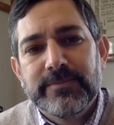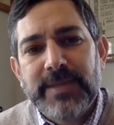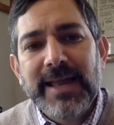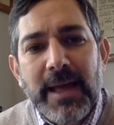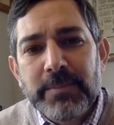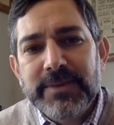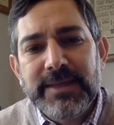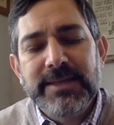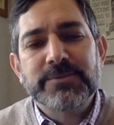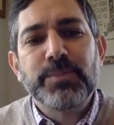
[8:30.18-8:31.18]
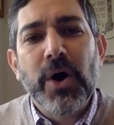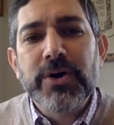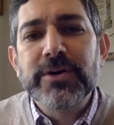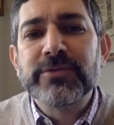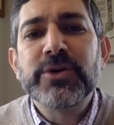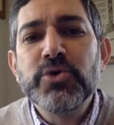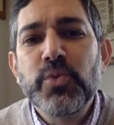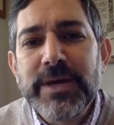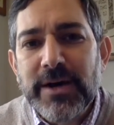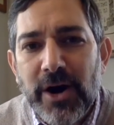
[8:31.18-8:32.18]
Empathy is part of who
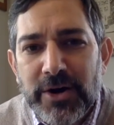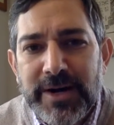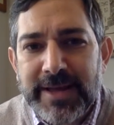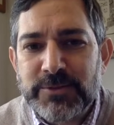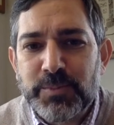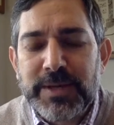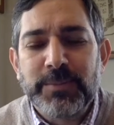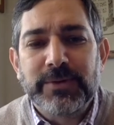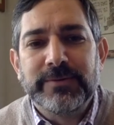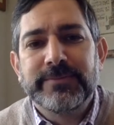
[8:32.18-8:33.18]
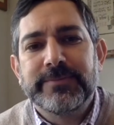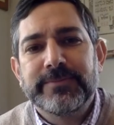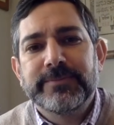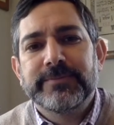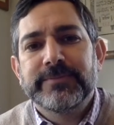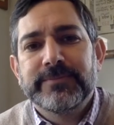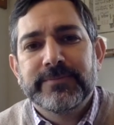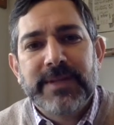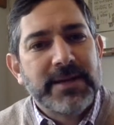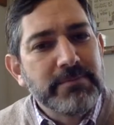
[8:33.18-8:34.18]
we are as people.
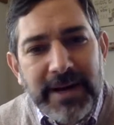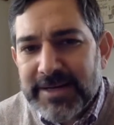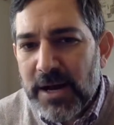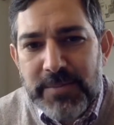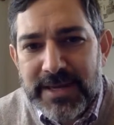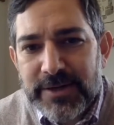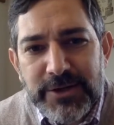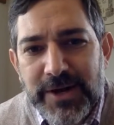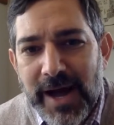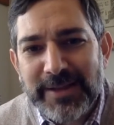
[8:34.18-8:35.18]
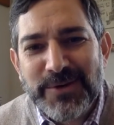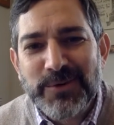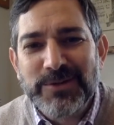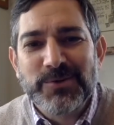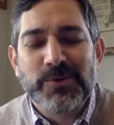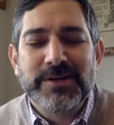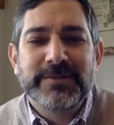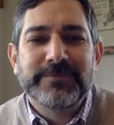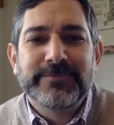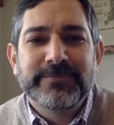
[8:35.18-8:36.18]
And it might not make a good Hollywood story.
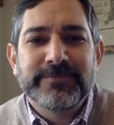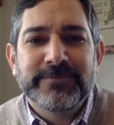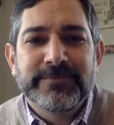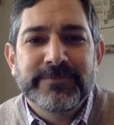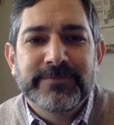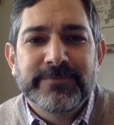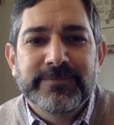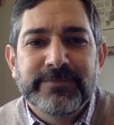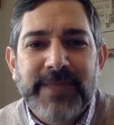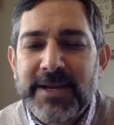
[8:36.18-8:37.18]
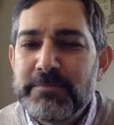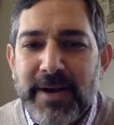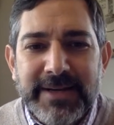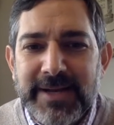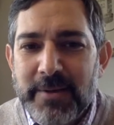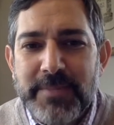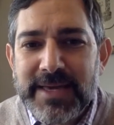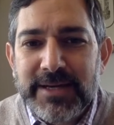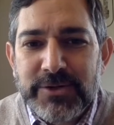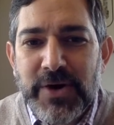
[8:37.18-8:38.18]
And it might not make
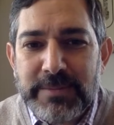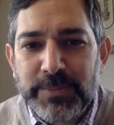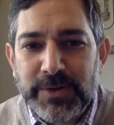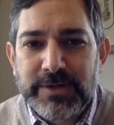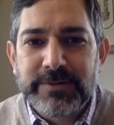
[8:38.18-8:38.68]
a great book.